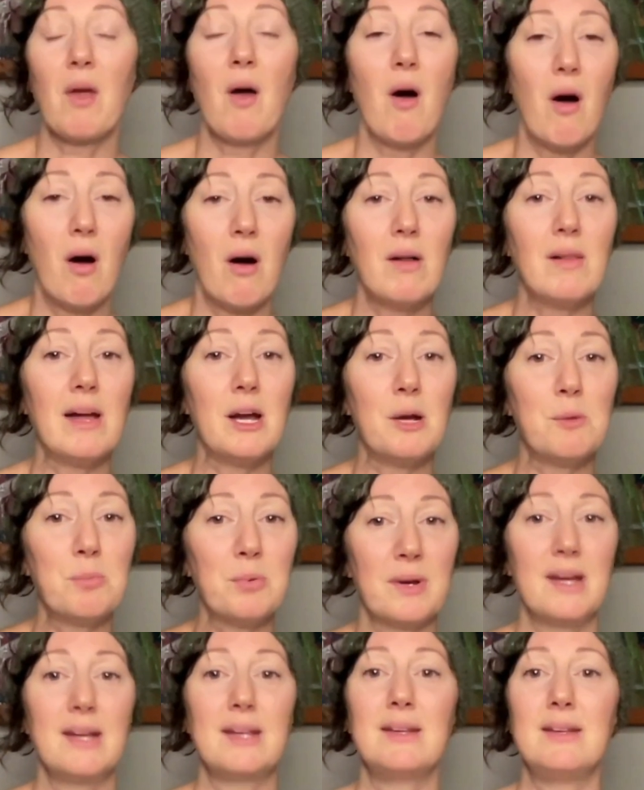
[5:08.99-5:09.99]
All our
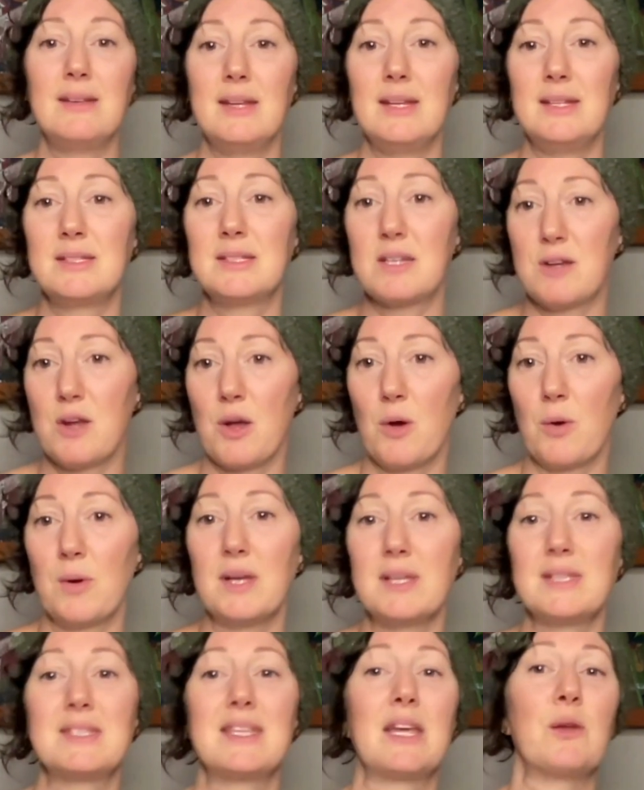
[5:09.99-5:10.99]
brain needs to know
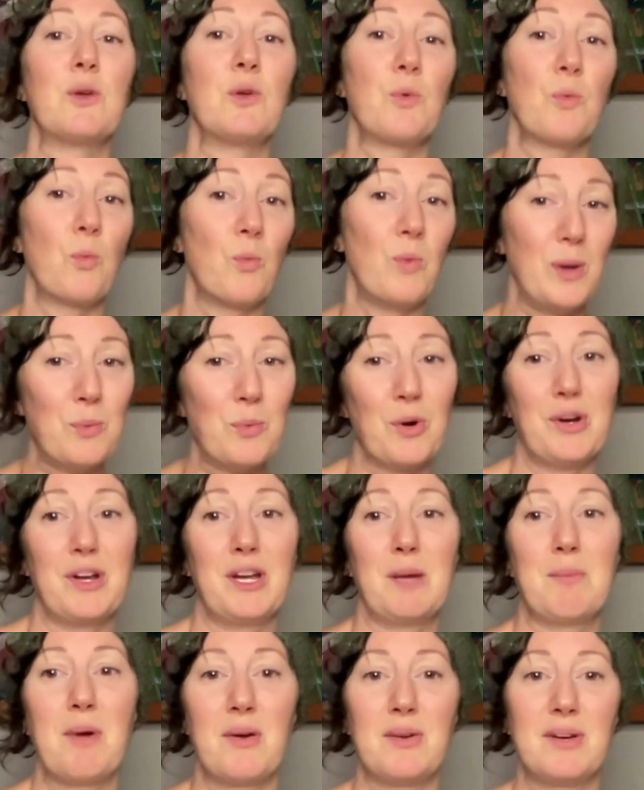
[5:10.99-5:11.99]
is that we
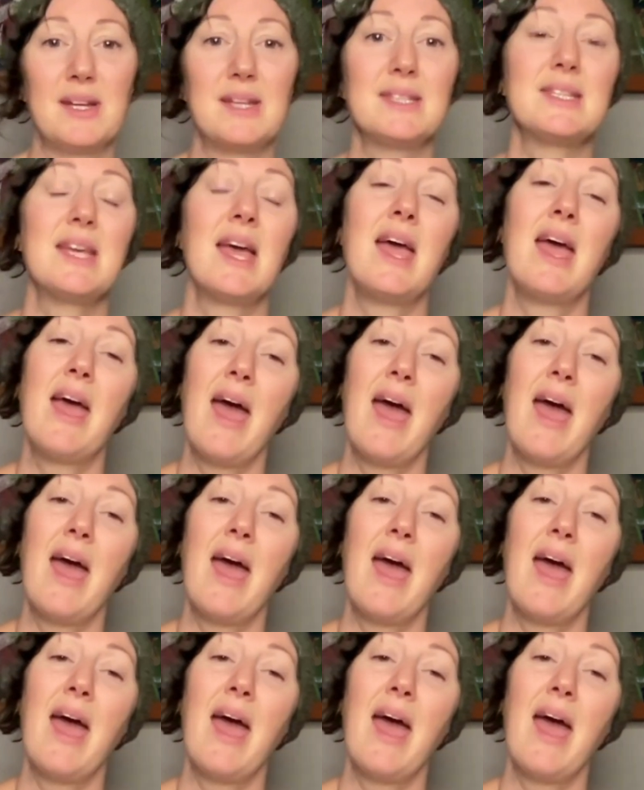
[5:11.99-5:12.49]
worry about it,